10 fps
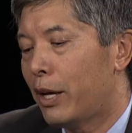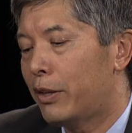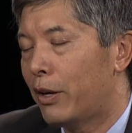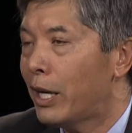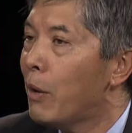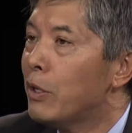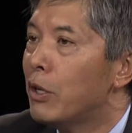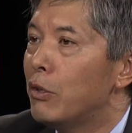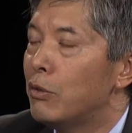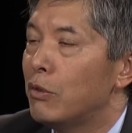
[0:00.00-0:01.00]
out there. And I would
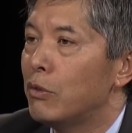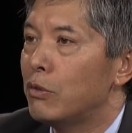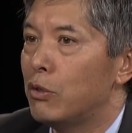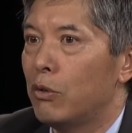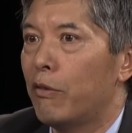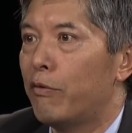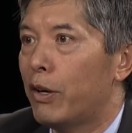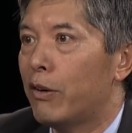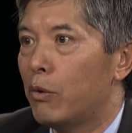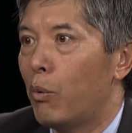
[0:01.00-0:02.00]
go to, to a
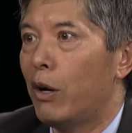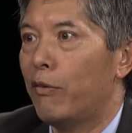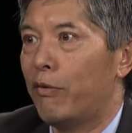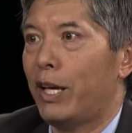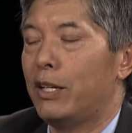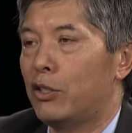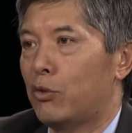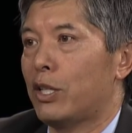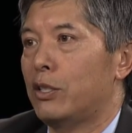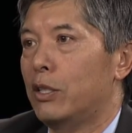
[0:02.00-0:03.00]
very well vetted,
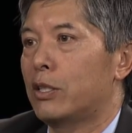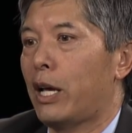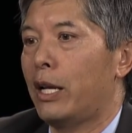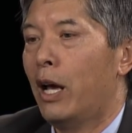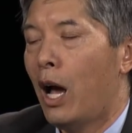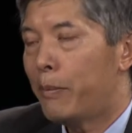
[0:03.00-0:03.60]
trusted site.